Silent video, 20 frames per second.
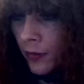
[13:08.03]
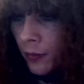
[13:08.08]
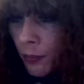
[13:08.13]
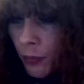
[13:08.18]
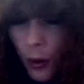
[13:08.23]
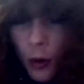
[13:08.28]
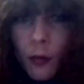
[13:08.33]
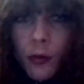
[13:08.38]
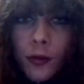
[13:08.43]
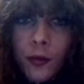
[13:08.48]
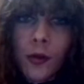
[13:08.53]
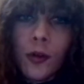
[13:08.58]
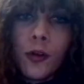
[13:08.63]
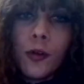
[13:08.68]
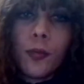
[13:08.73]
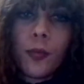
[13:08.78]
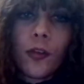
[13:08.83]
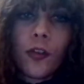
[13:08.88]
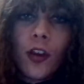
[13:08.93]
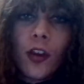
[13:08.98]
both
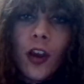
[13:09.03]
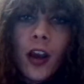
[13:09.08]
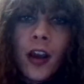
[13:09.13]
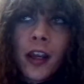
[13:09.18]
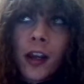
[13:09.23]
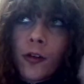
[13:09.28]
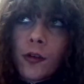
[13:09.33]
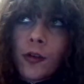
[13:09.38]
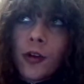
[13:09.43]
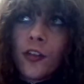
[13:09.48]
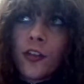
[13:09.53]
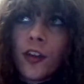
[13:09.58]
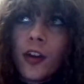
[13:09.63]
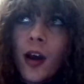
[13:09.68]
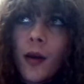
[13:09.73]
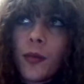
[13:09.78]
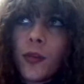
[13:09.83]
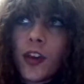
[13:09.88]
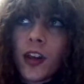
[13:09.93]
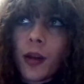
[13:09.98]
groups increased an
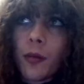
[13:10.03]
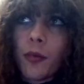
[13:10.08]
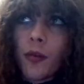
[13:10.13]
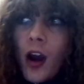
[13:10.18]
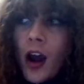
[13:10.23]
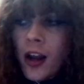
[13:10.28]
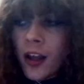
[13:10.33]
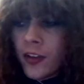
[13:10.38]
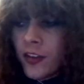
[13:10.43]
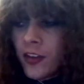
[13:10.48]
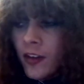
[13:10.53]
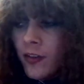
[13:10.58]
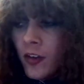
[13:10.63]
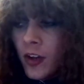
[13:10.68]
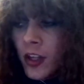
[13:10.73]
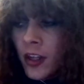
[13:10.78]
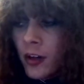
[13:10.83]
uptick in productivity.